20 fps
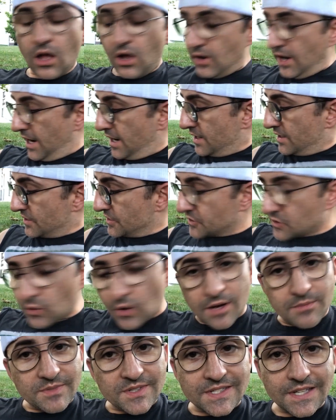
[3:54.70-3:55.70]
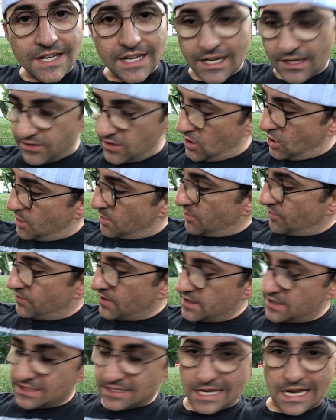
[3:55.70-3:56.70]
Okay, so I'm sitting at the harbor
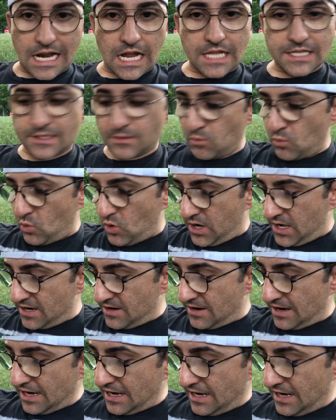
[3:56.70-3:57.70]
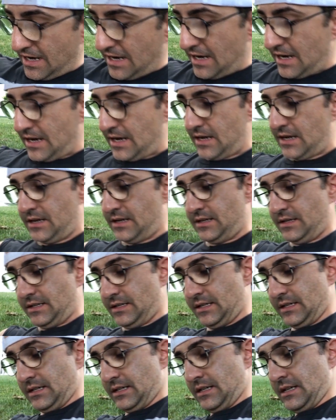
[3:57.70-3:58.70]
front. I got some water
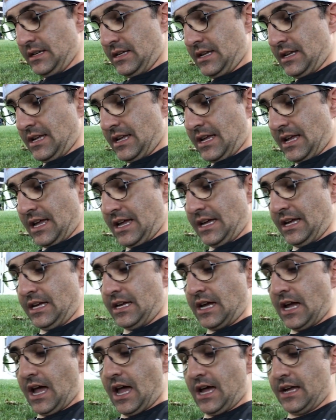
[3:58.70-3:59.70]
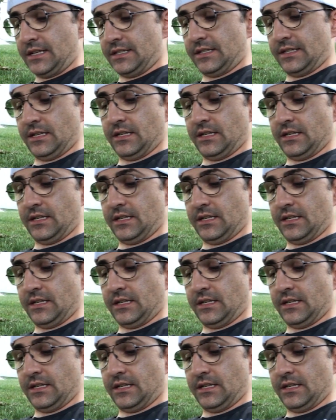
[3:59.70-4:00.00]
and I got